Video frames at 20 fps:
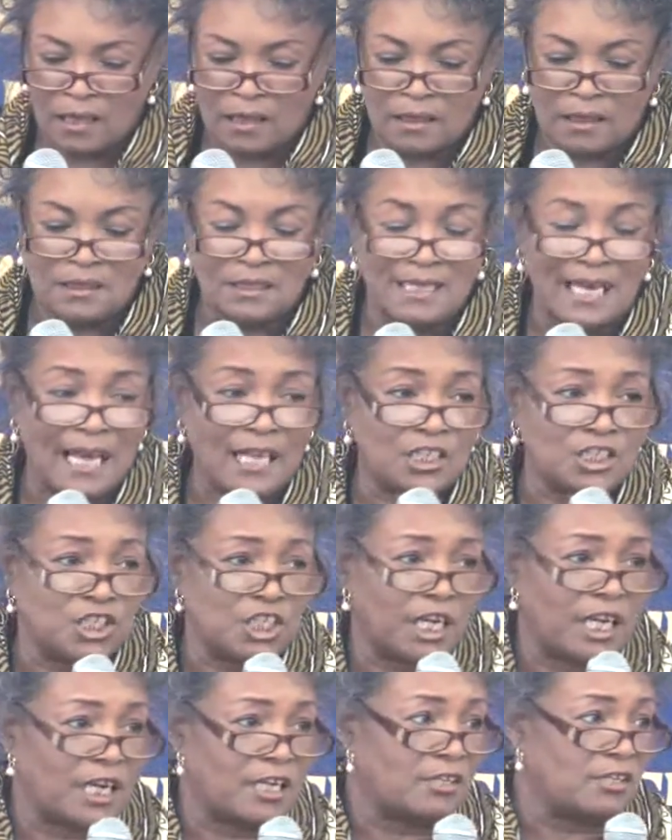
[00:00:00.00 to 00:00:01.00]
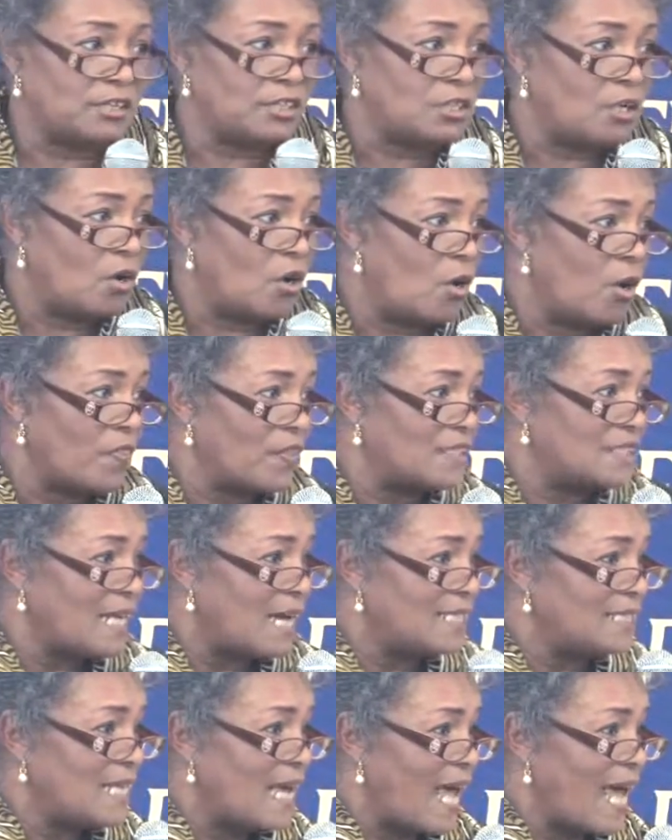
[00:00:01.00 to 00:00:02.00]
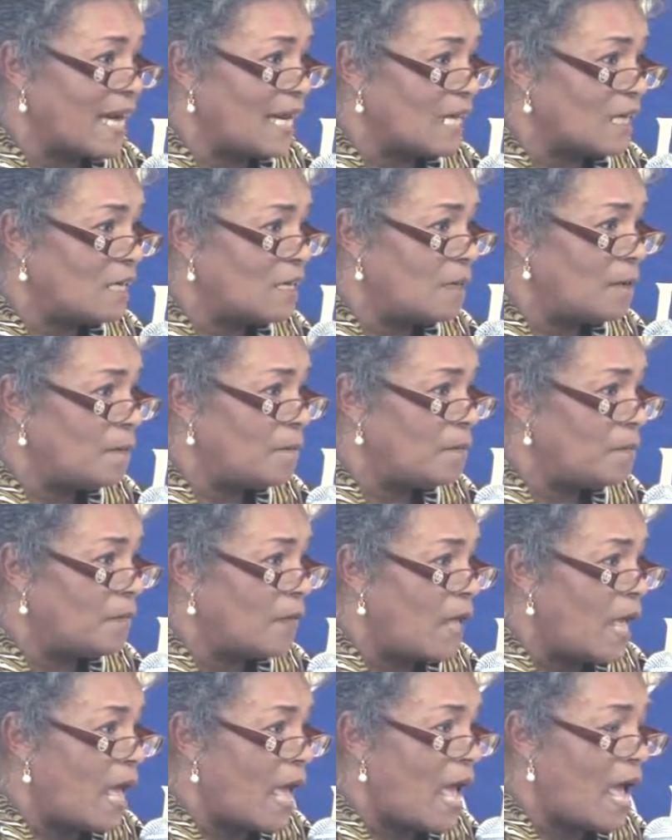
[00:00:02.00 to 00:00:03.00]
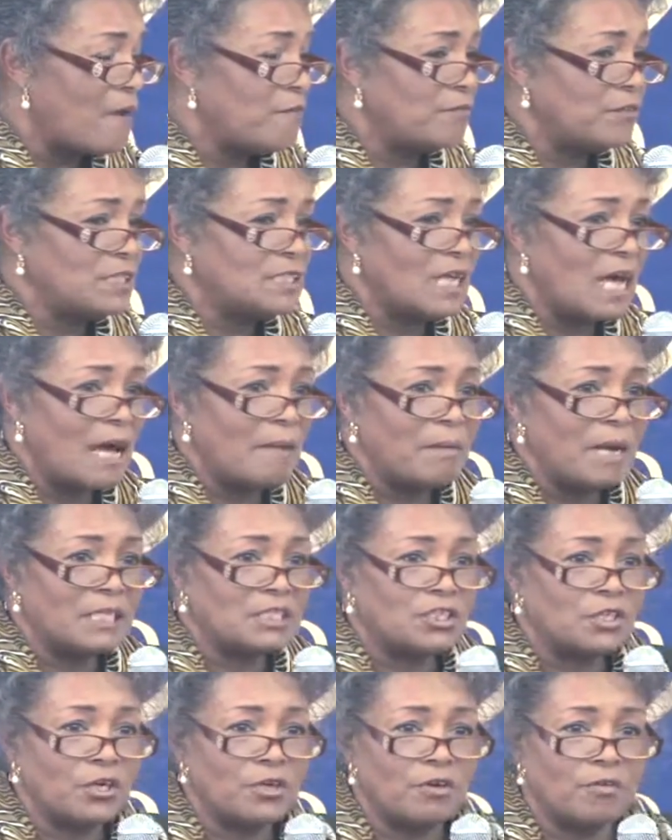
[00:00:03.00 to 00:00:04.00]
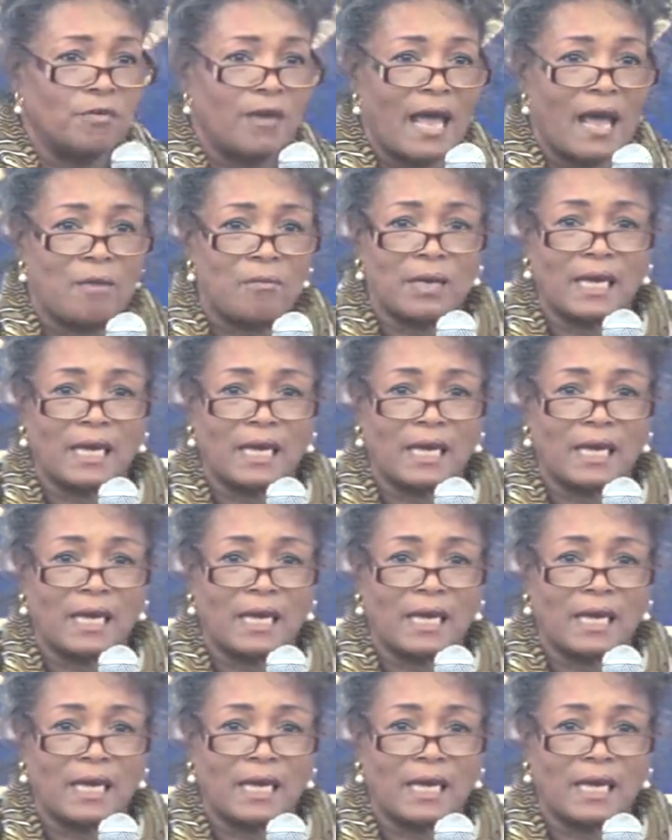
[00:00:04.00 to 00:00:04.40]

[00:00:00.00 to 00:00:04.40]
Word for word: the deck chairs on the Titanic. Every time I turn around,